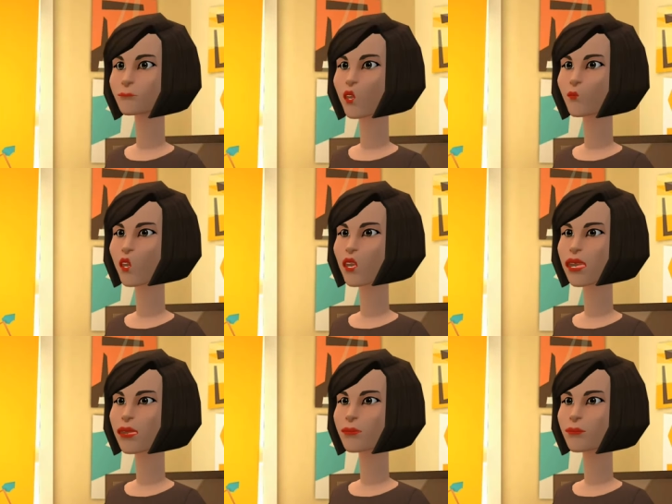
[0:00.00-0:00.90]
Good
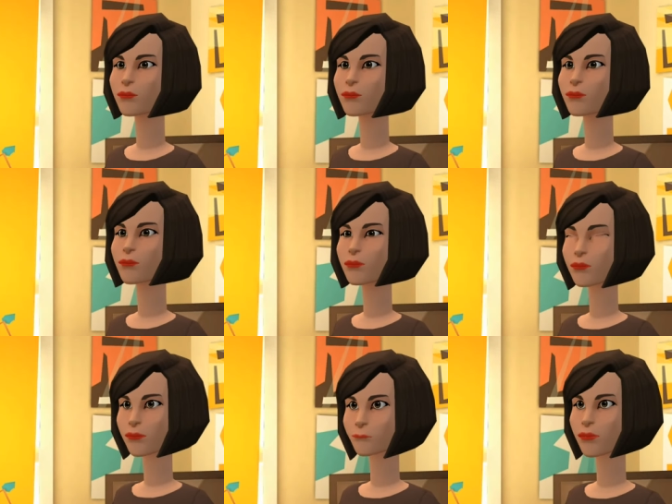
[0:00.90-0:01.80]
morning.
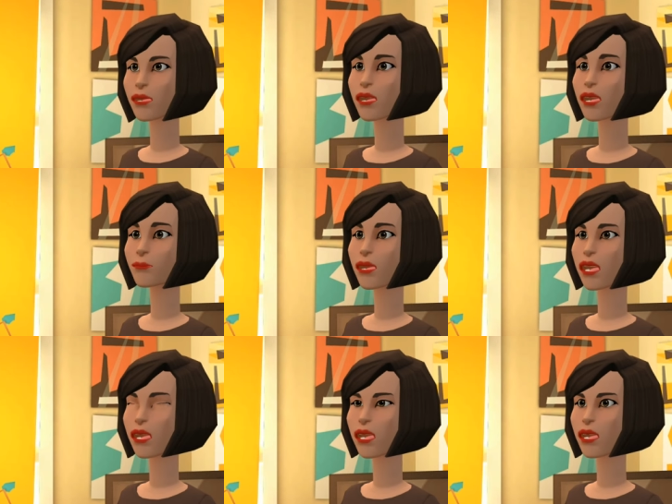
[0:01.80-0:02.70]
My name
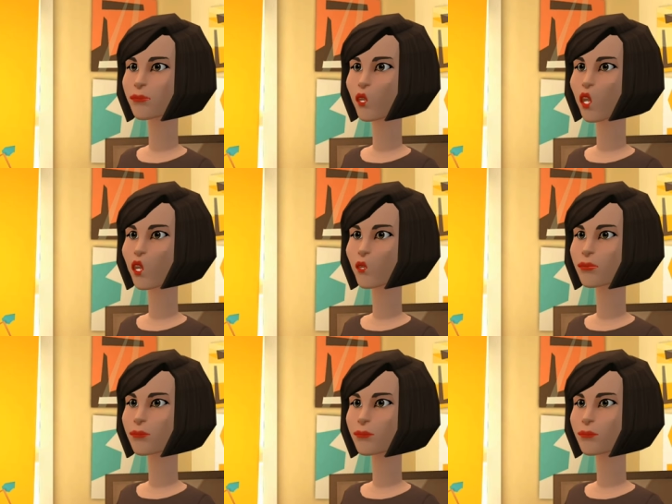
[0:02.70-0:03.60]
is Lillian Moss.